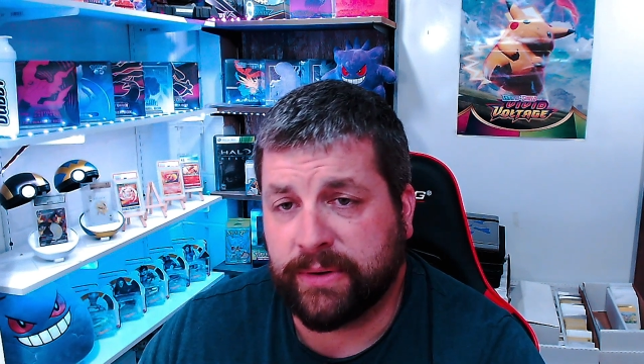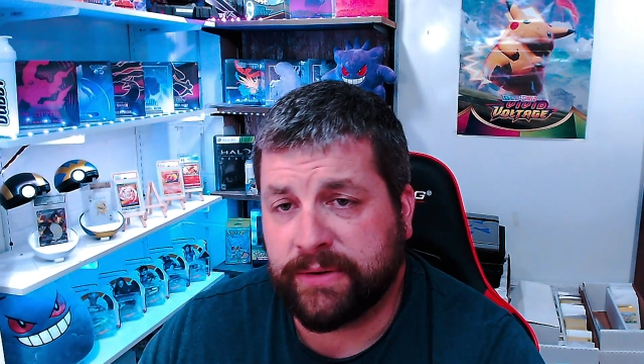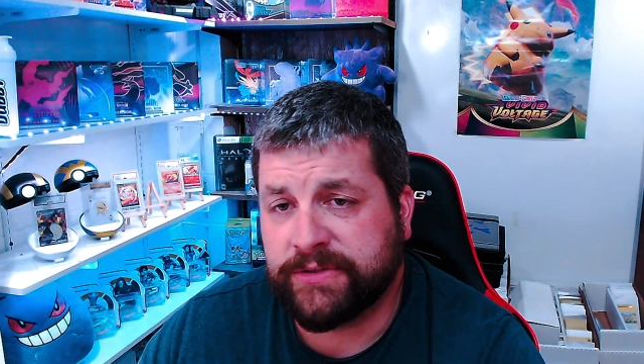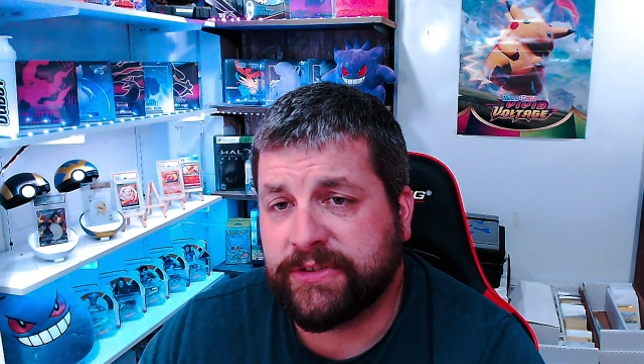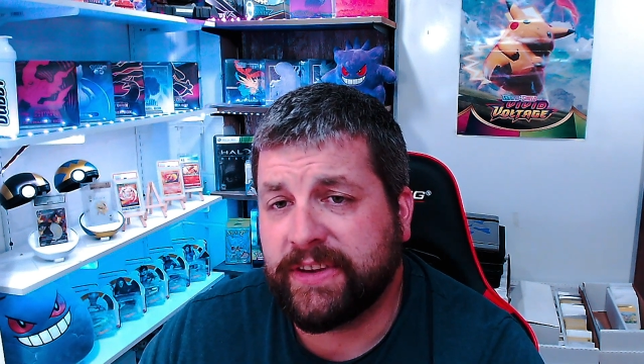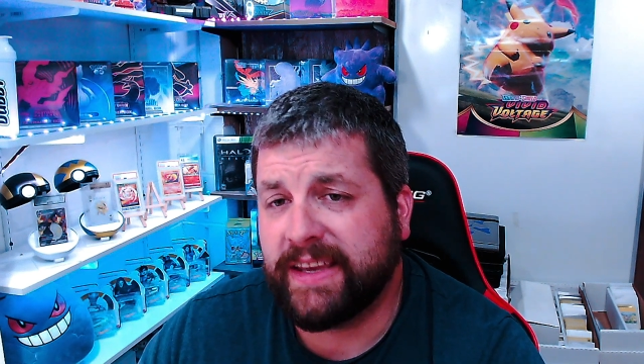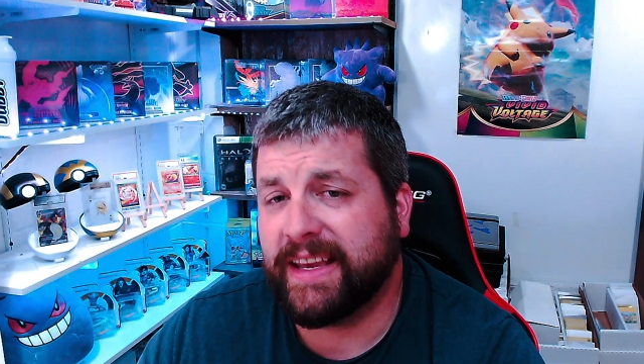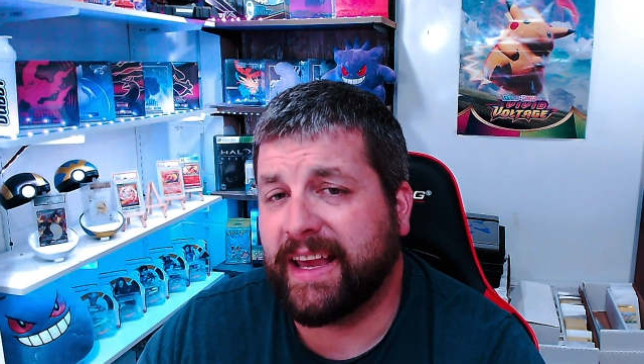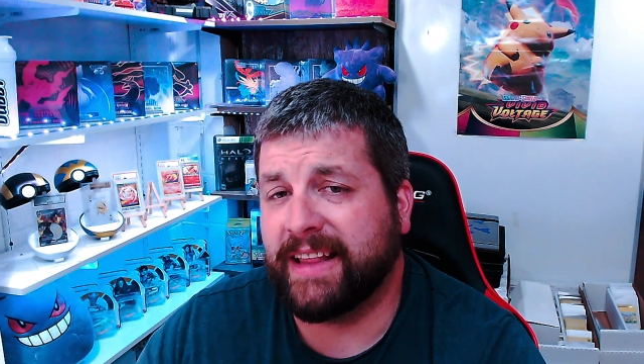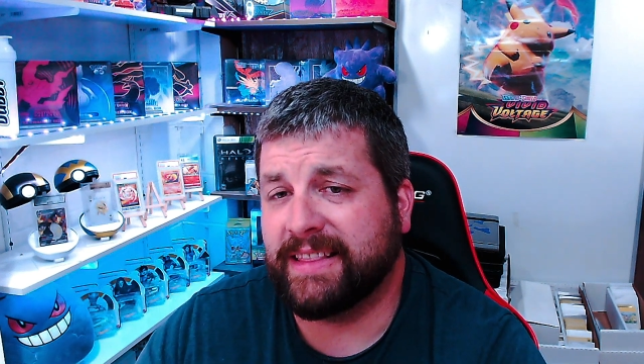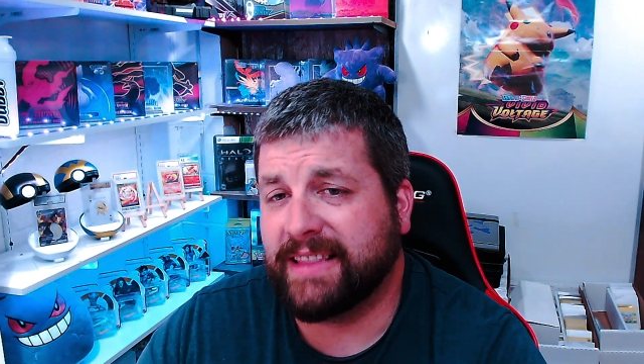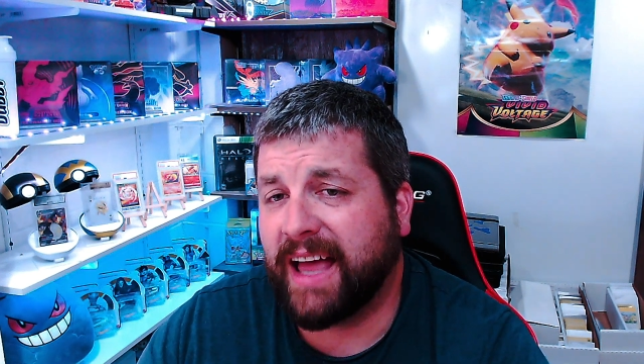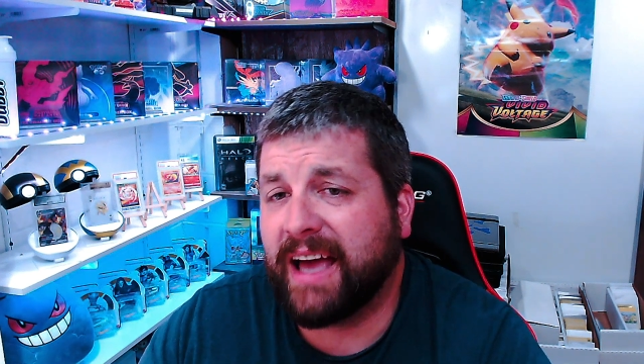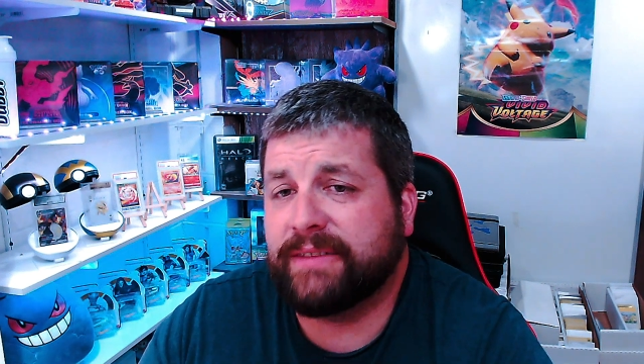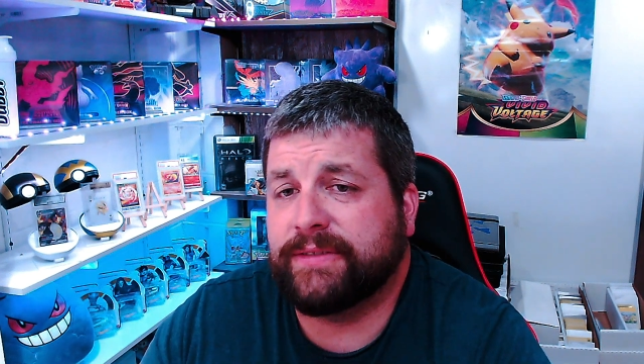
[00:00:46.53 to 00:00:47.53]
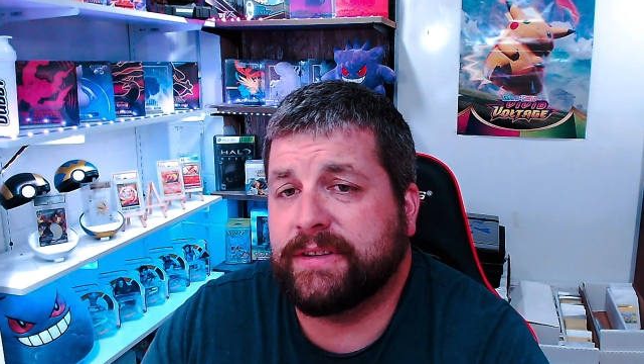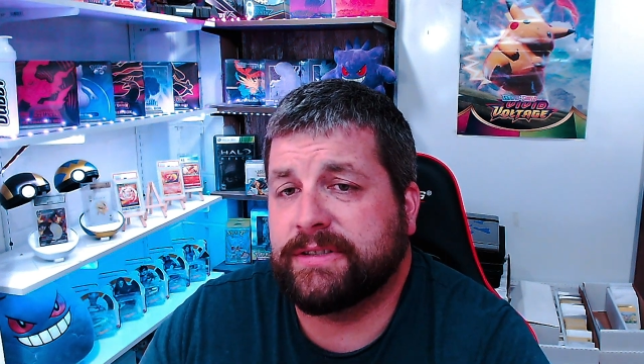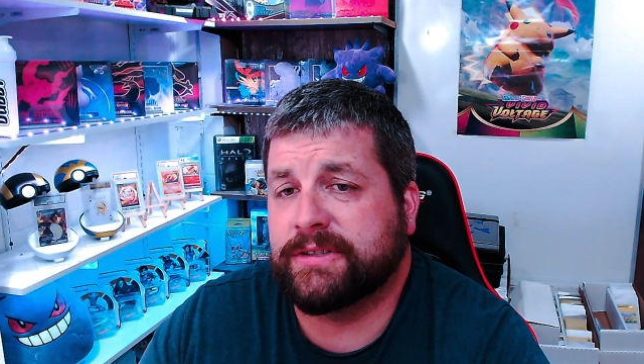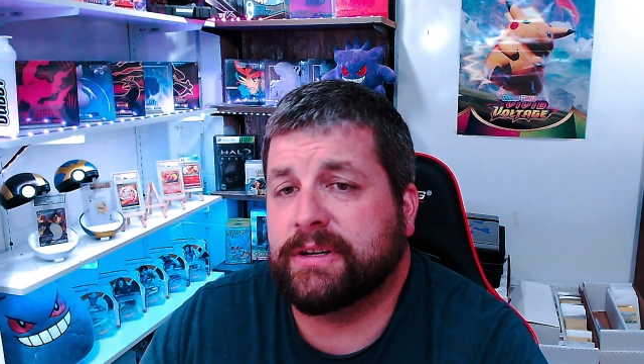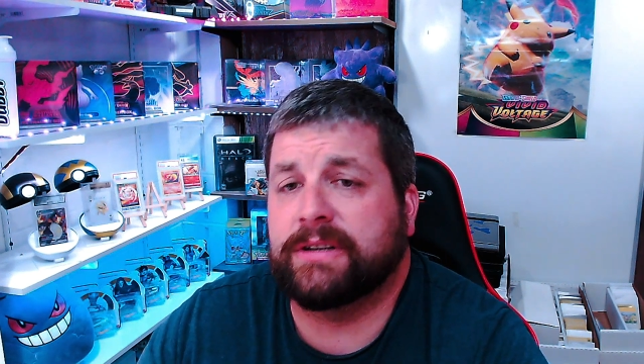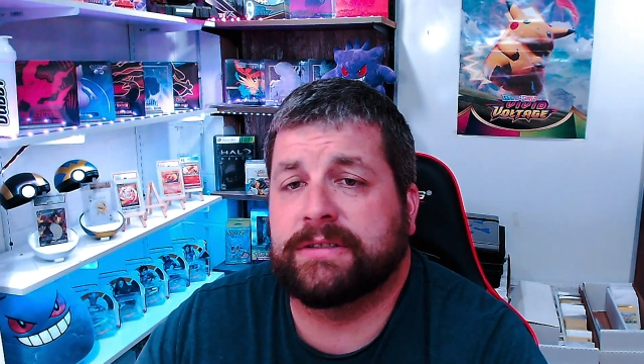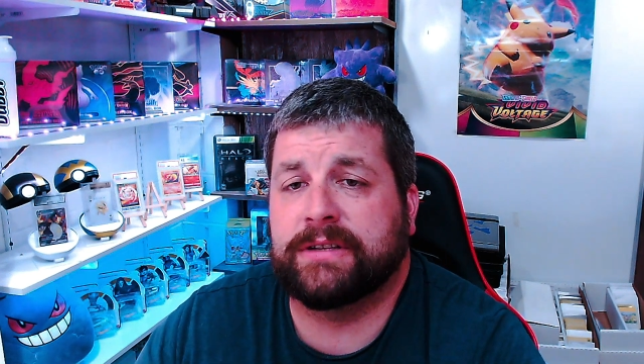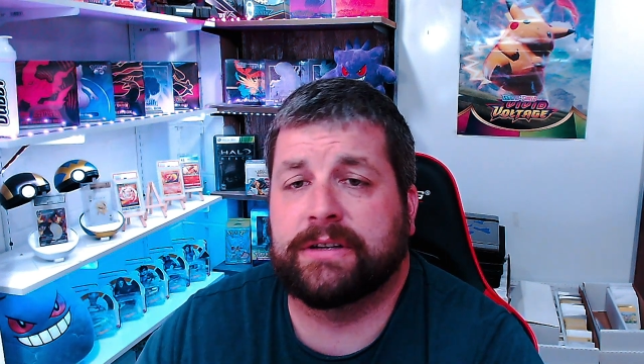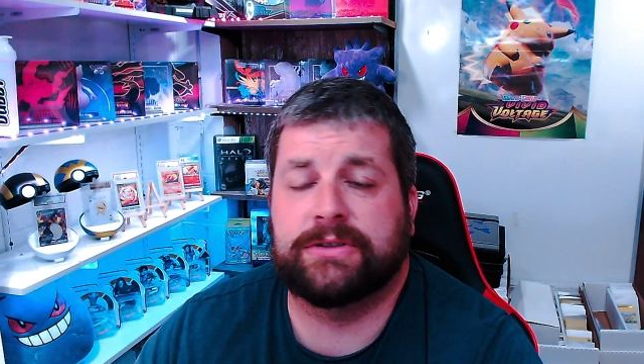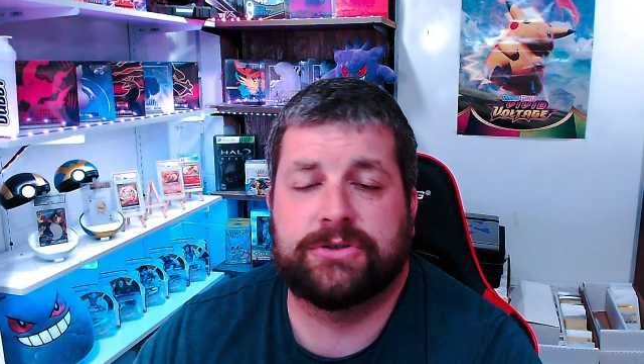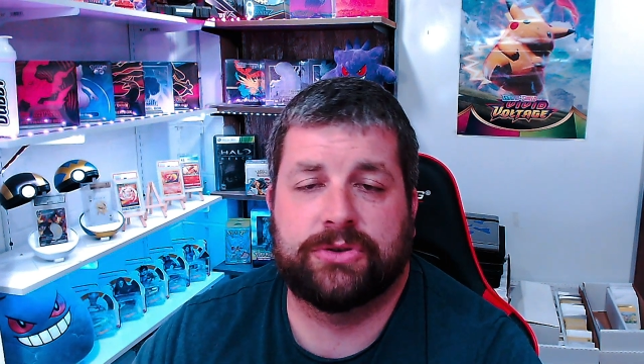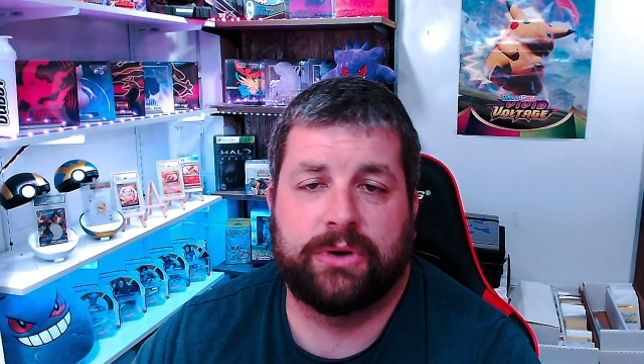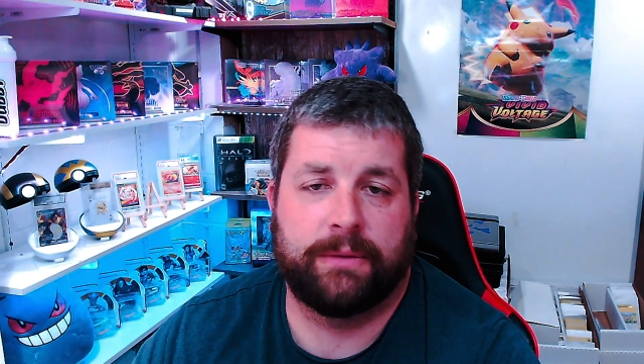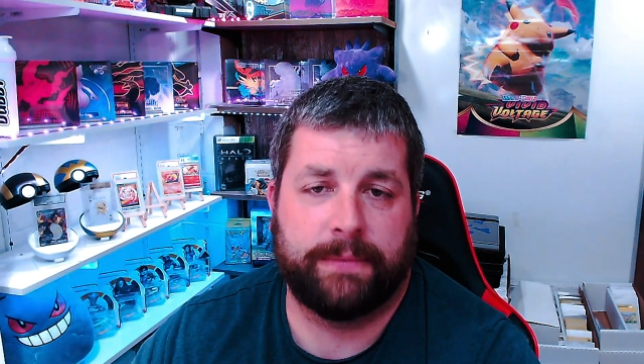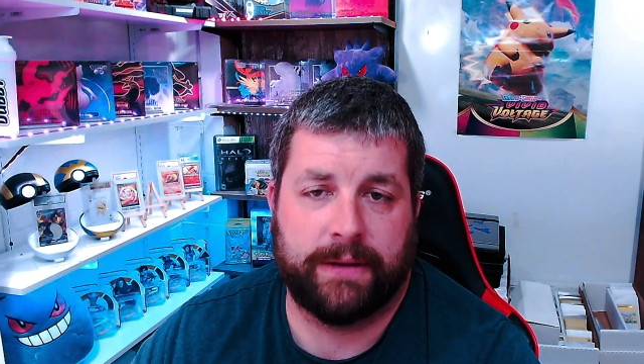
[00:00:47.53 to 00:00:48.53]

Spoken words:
We're seeing a lot of these Charizards show